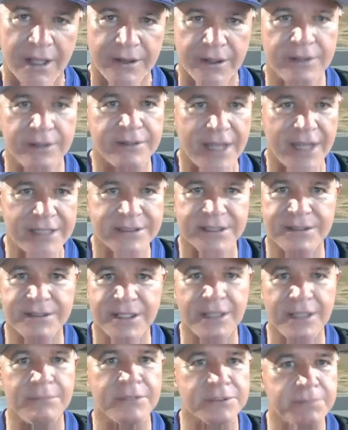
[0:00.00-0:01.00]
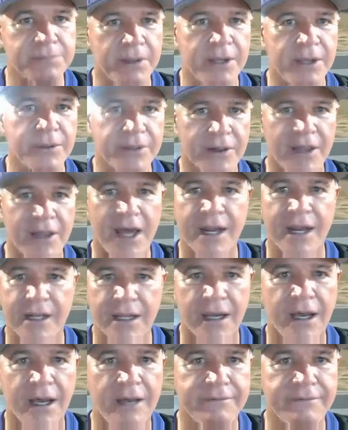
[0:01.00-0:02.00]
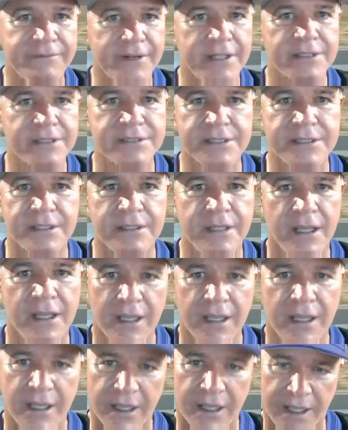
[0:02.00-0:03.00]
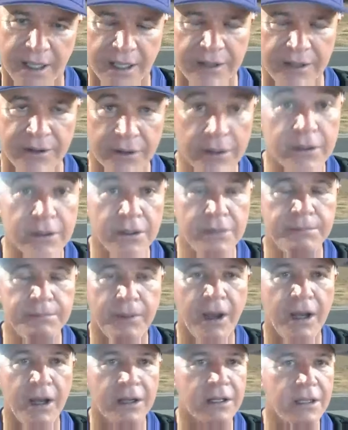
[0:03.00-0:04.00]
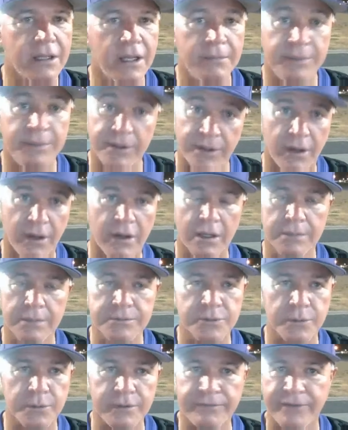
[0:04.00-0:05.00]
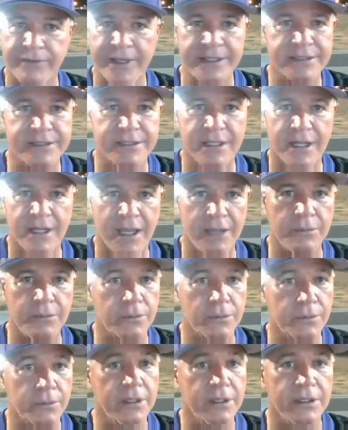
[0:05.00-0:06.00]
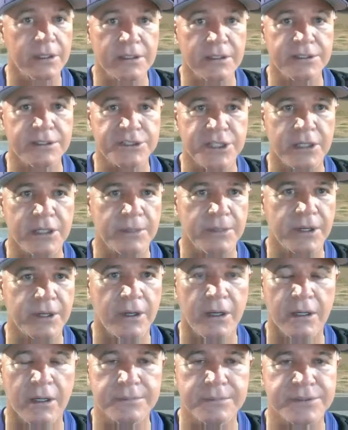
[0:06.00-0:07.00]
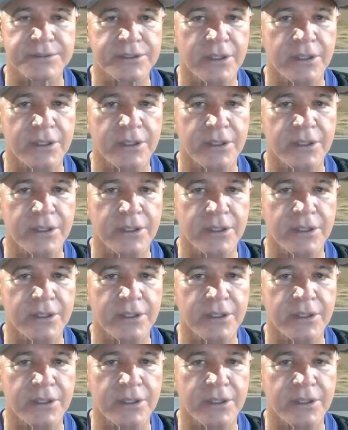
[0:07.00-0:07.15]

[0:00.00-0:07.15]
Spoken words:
That's a team that's playing with a lot of confidence, and they're a good ball club, and the arms we faced tonight were really legitimate arms.